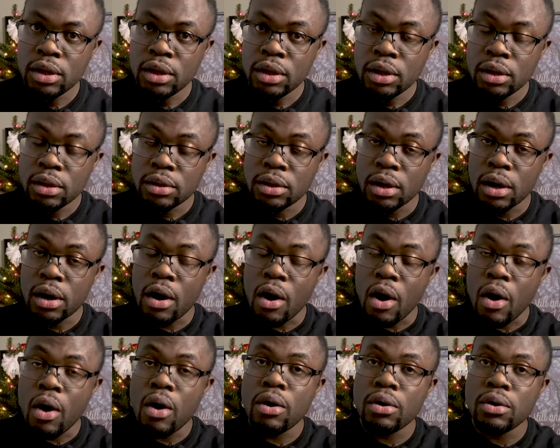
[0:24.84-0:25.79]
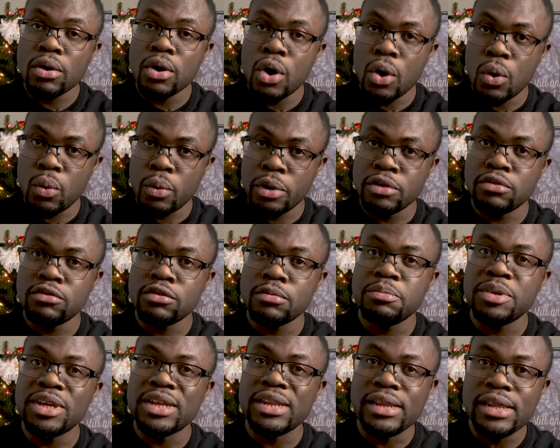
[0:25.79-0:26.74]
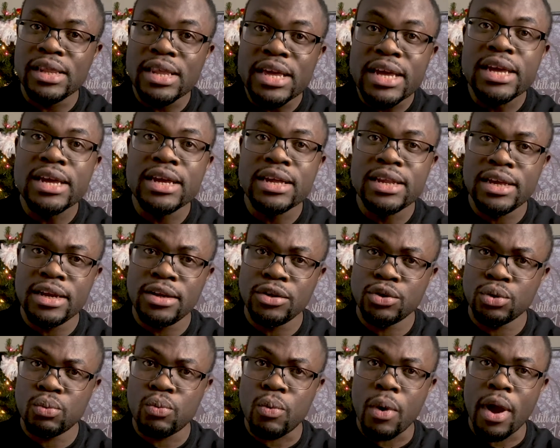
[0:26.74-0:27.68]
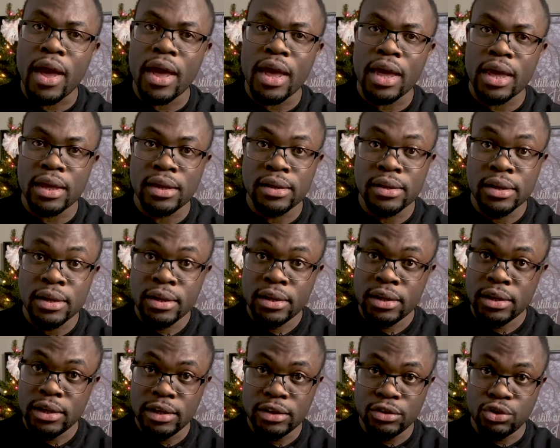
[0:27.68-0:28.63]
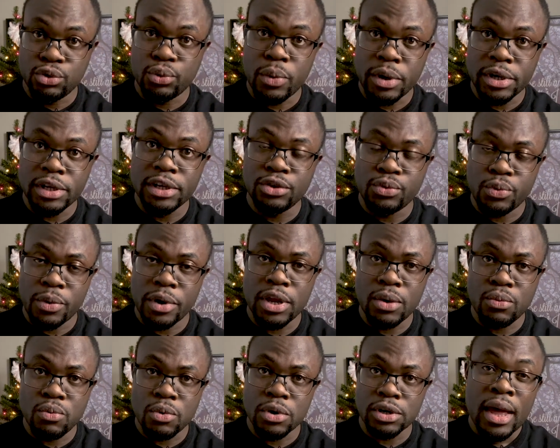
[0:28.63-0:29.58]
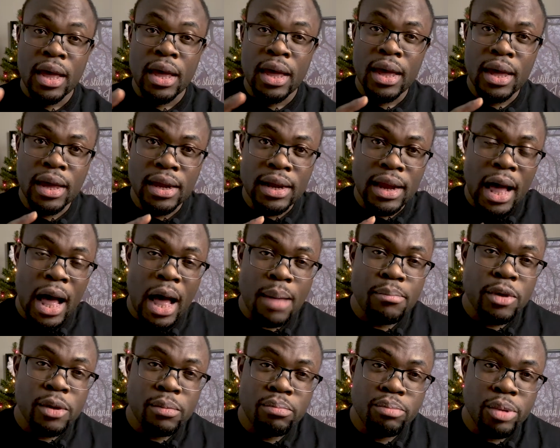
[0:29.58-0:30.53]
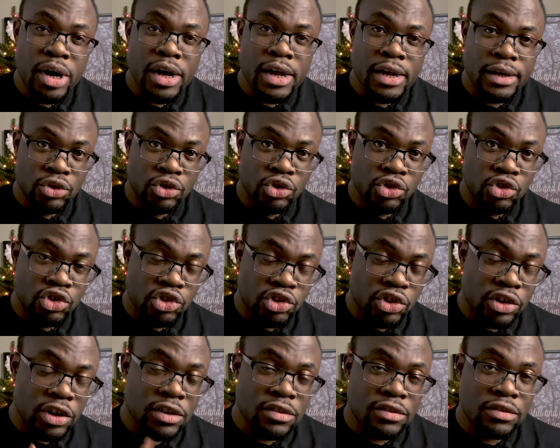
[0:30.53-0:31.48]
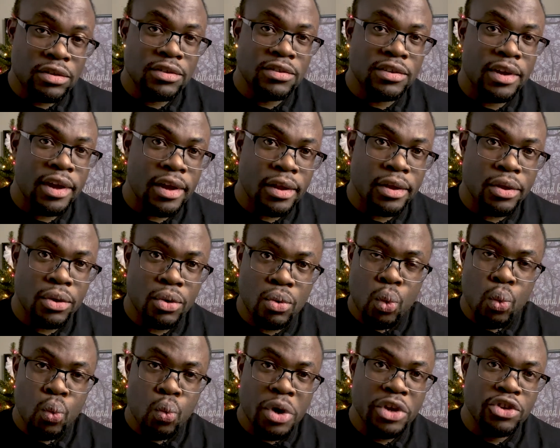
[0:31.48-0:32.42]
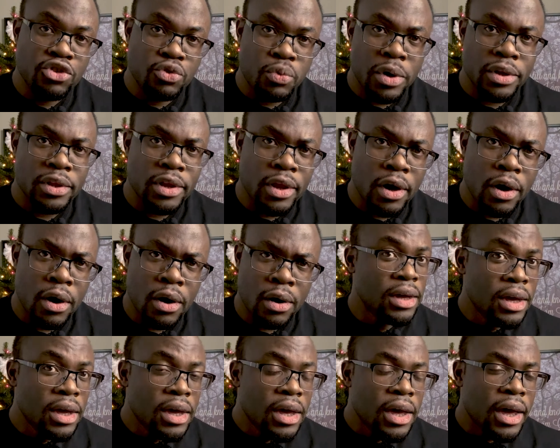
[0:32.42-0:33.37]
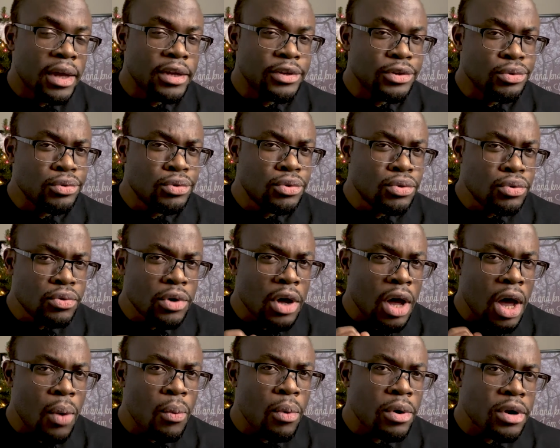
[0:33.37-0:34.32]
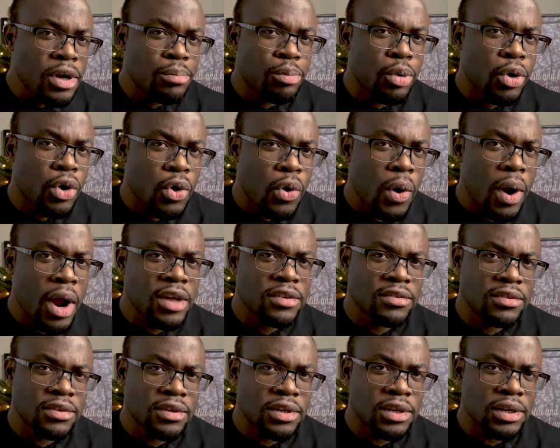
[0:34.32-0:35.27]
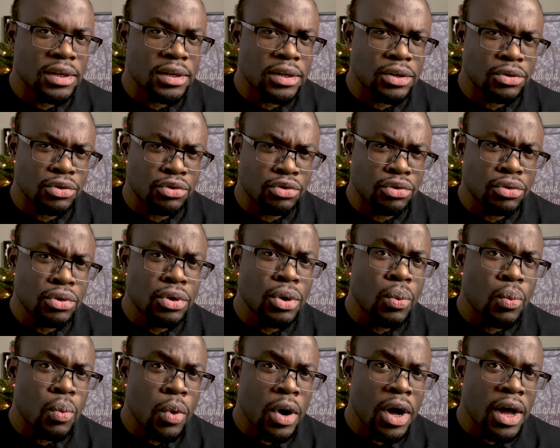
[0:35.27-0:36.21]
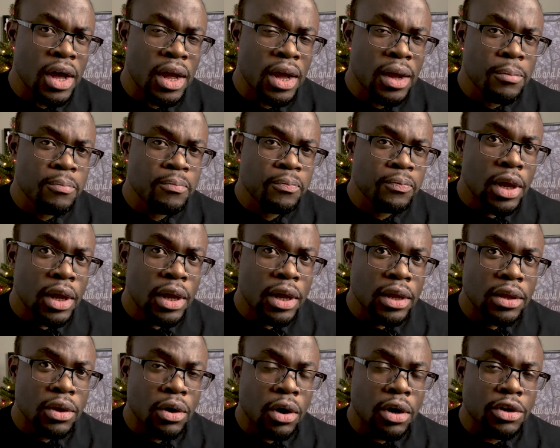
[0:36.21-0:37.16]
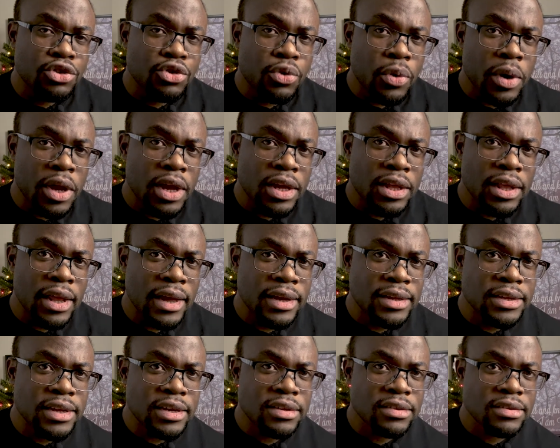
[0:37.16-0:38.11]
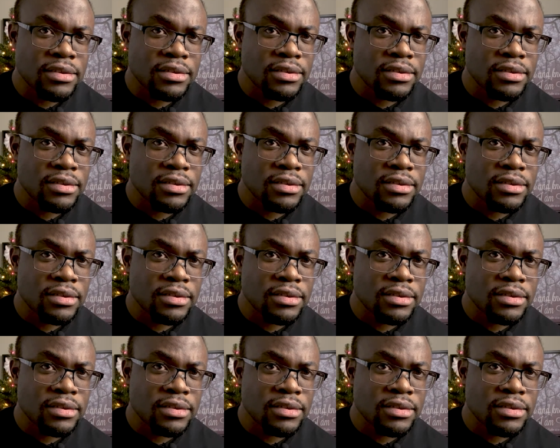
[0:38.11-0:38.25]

that are going to be leading the way in 2021. And I'm about just to tell you which one they are. And you do not want to procrastinate, because you know why? There are trades like this,